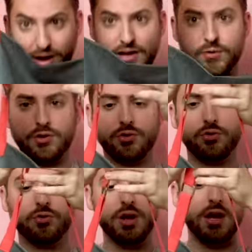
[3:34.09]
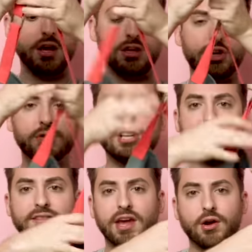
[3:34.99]
Anyone who, you know,
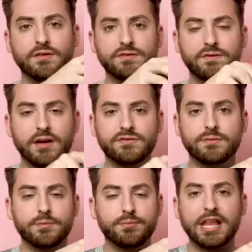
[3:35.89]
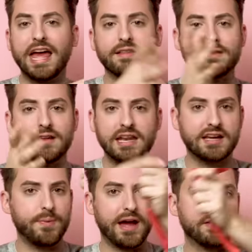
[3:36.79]
takes care of, of plants in any
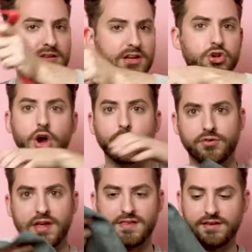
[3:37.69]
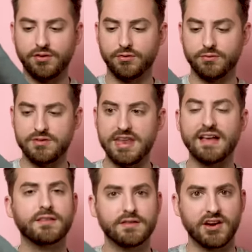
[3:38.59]
capacity knows that these are
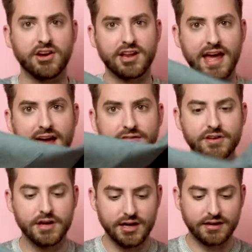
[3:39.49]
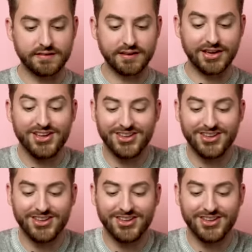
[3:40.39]
necessary to have because you,